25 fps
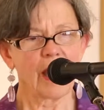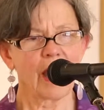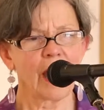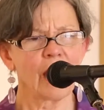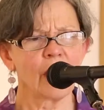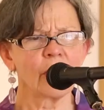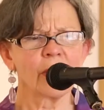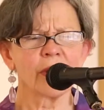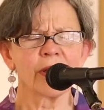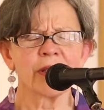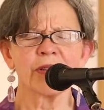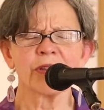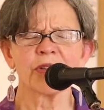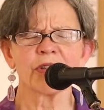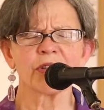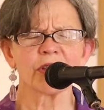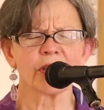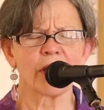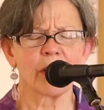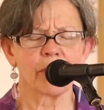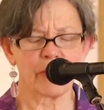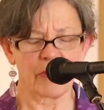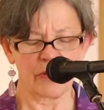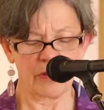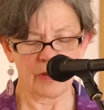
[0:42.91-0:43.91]
How can
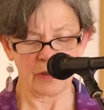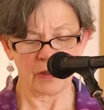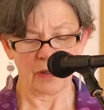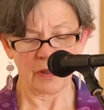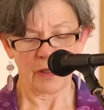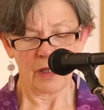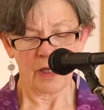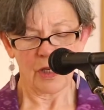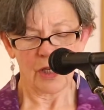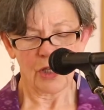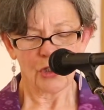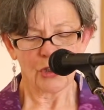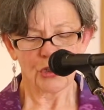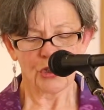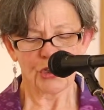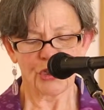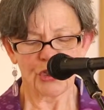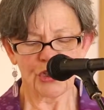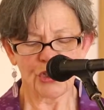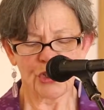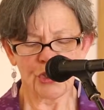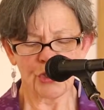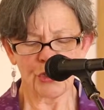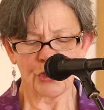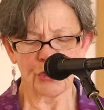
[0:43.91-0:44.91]
something
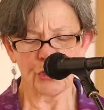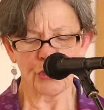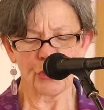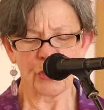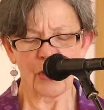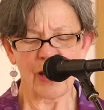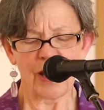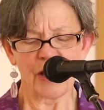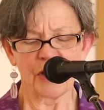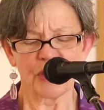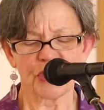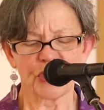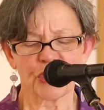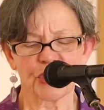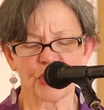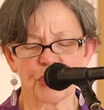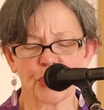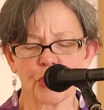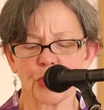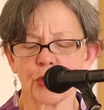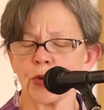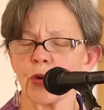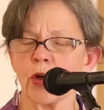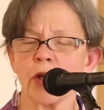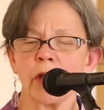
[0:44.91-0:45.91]
sheer as
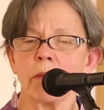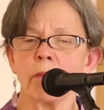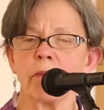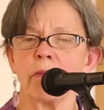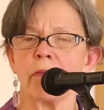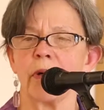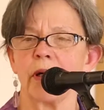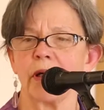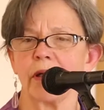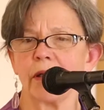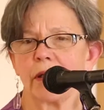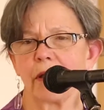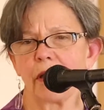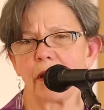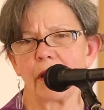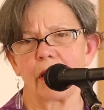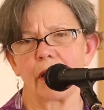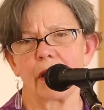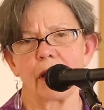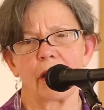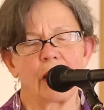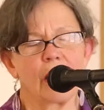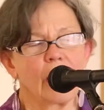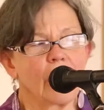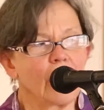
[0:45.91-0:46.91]
scrim
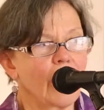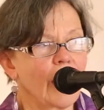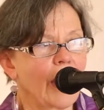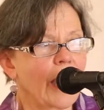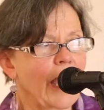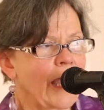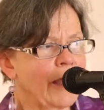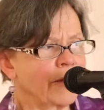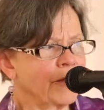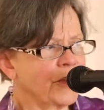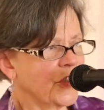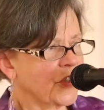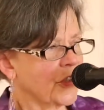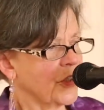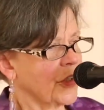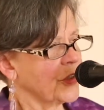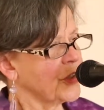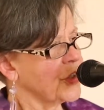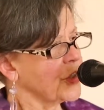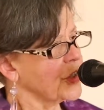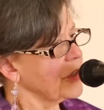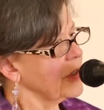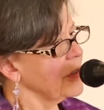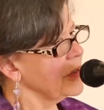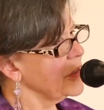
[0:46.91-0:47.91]
have
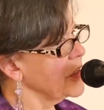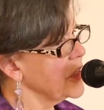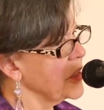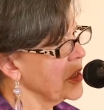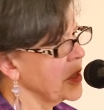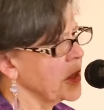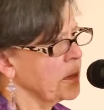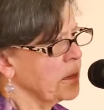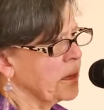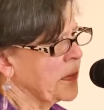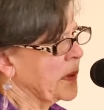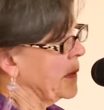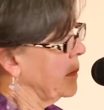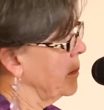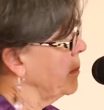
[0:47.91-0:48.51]
such deep